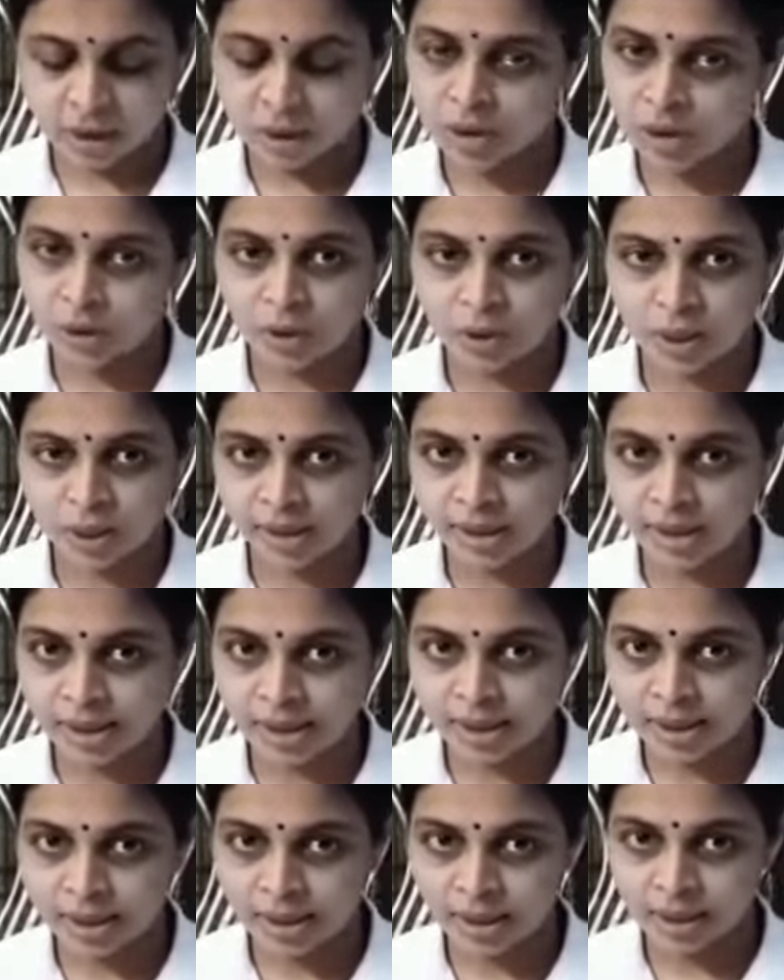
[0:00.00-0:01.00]
Students,
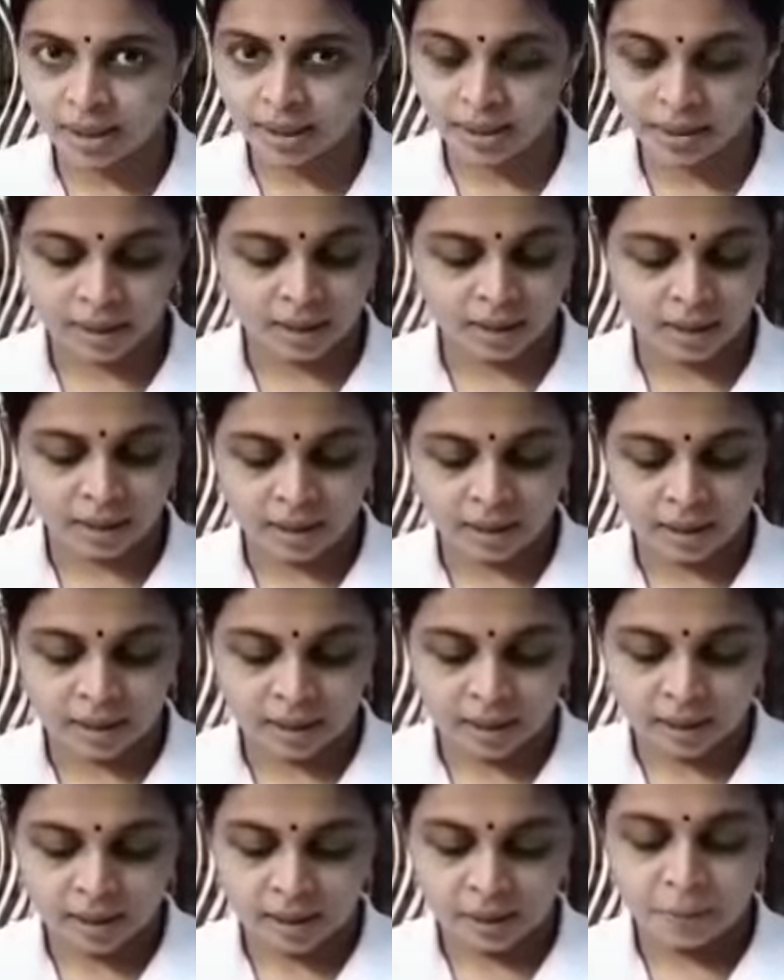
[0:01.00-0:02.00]

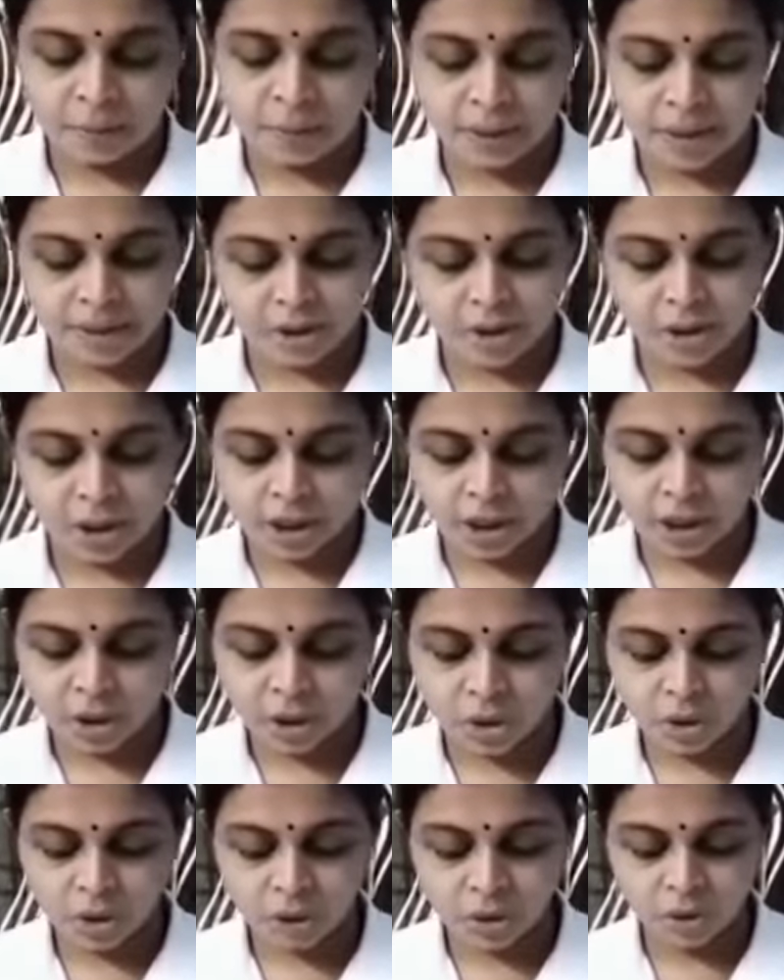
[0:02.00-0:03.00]
please study
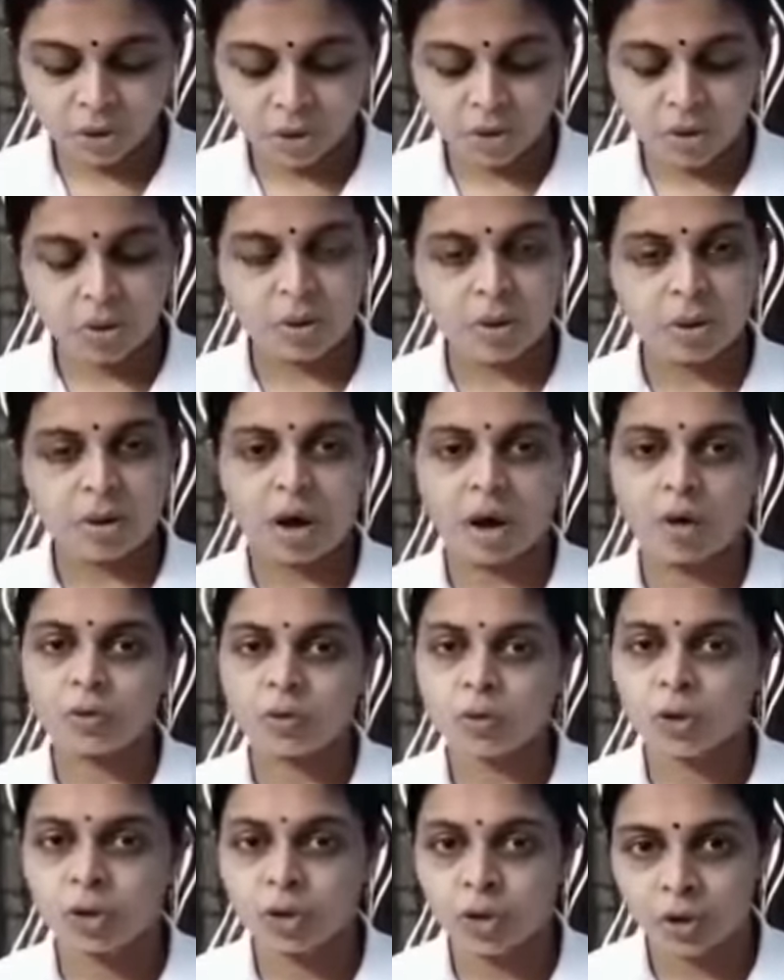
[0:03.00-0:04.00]
to how
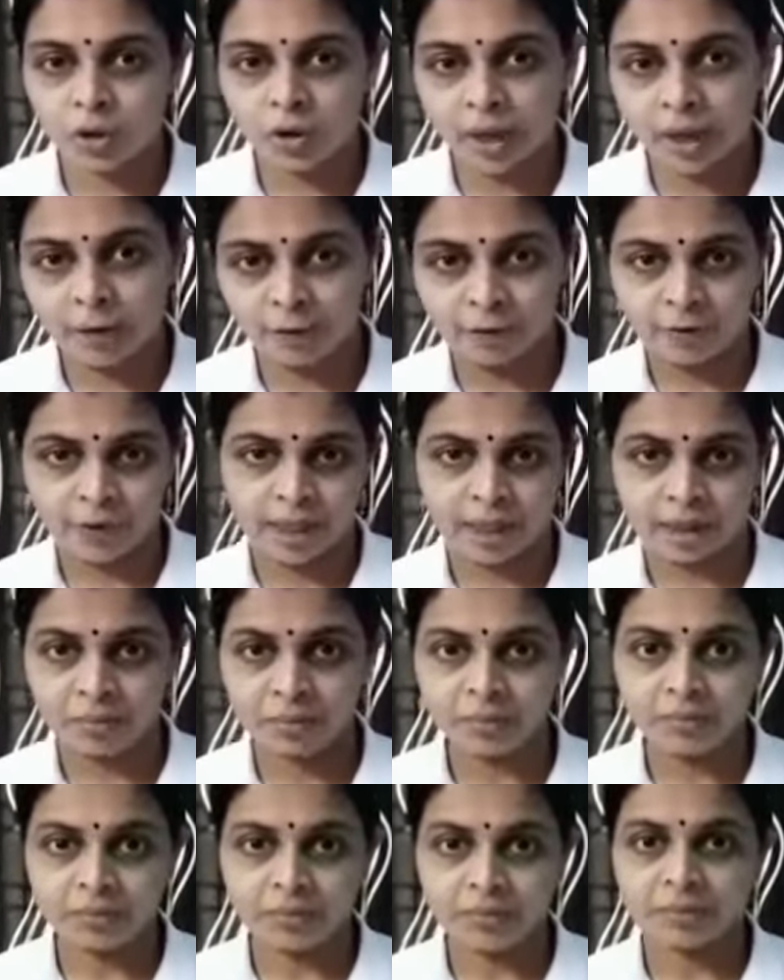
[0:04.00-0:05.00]
to draw a
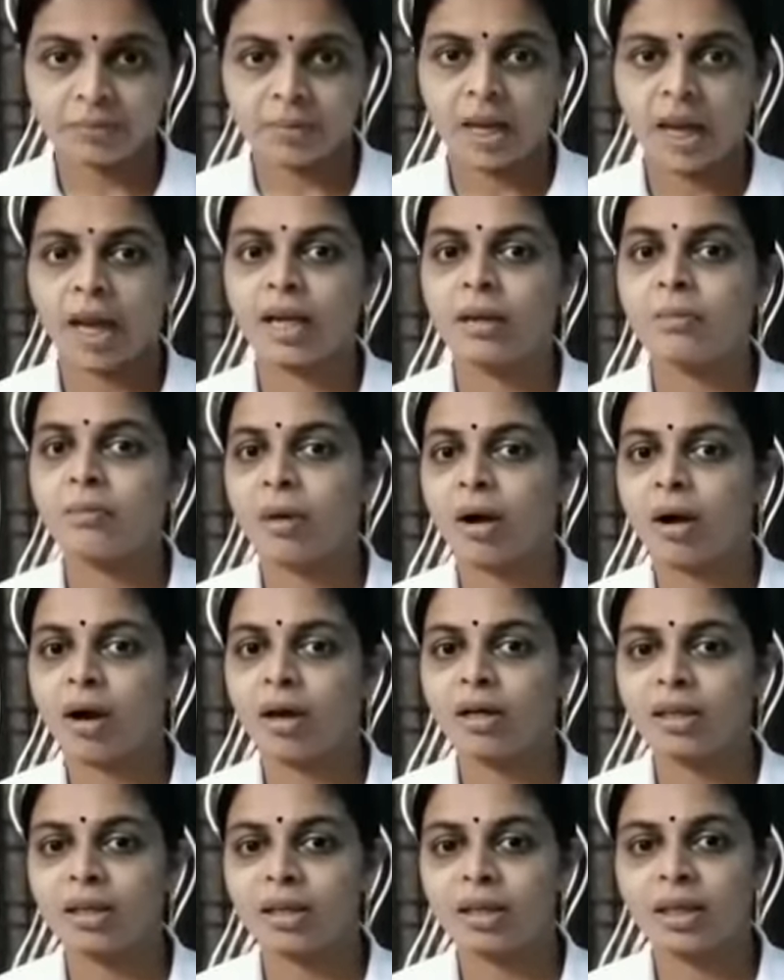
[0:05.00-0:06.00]
flame and
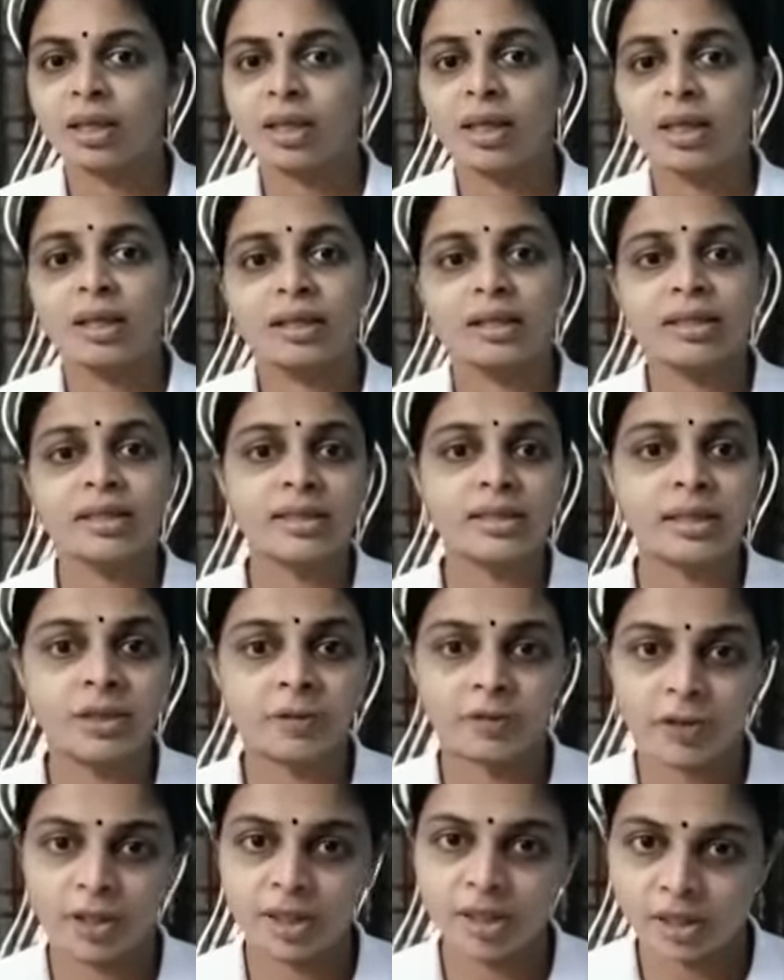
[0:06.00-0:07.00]
mark its
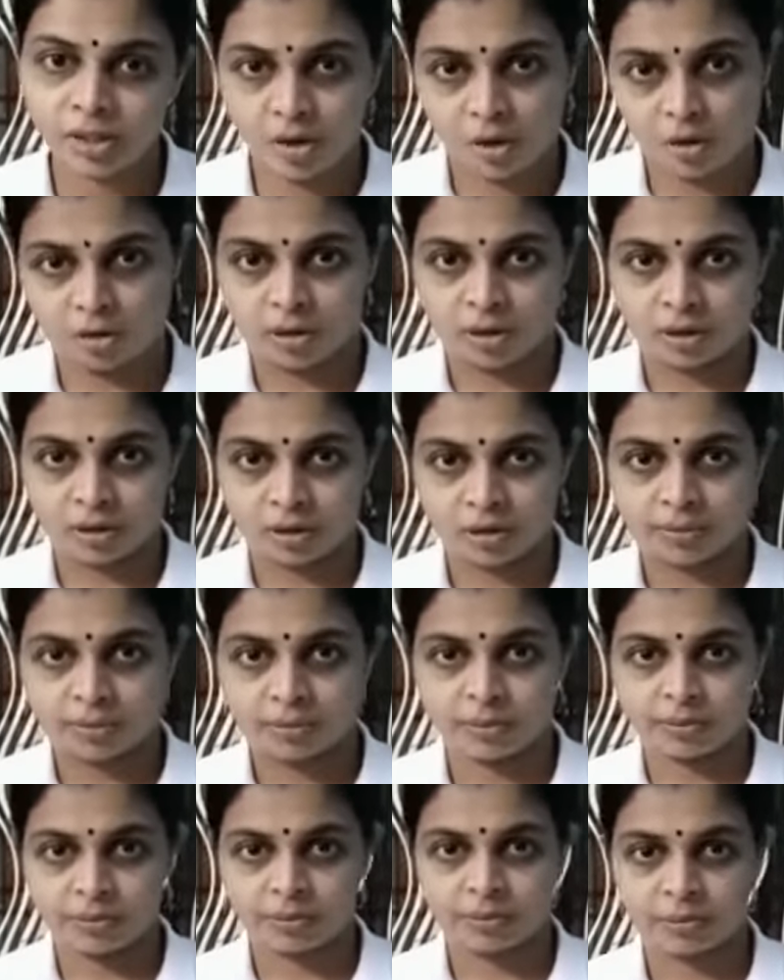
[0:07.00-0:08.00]
different zone.
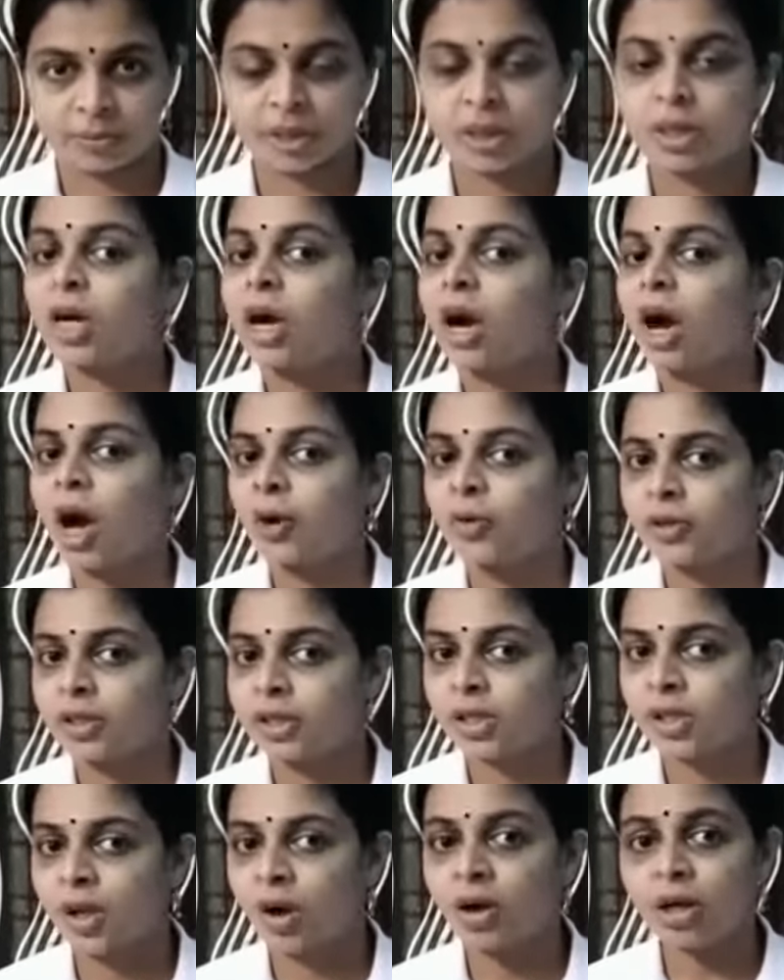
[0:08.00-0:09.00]
Outer
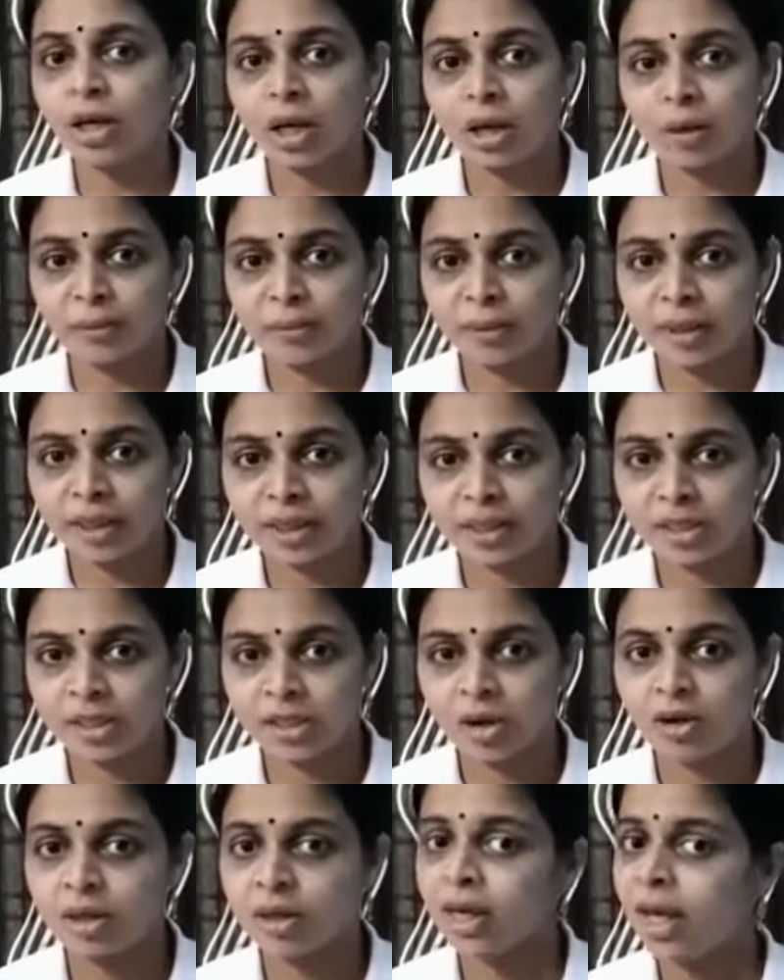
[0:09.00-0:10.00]
zone, middle
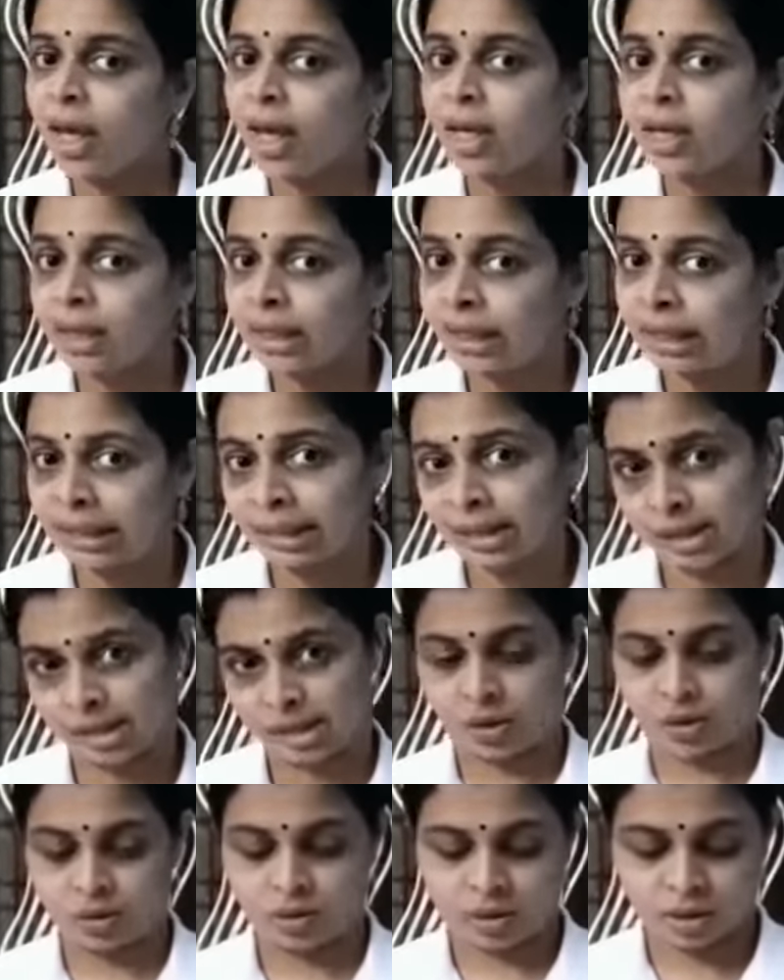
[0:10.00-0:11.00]
zone and inner
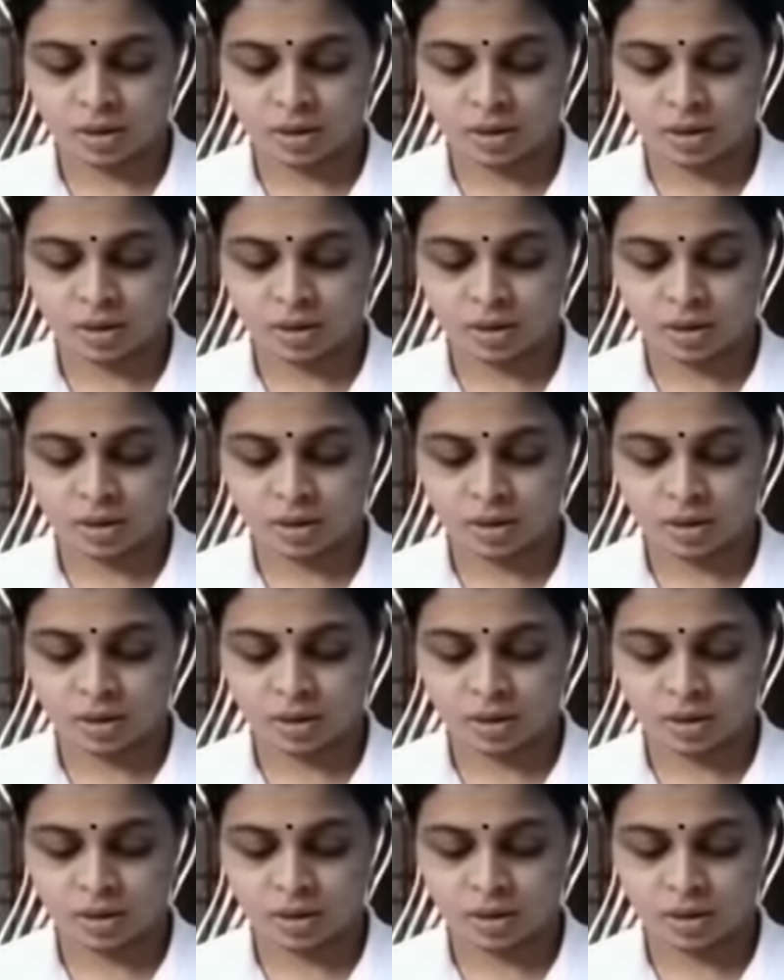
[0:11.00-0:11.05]
zone.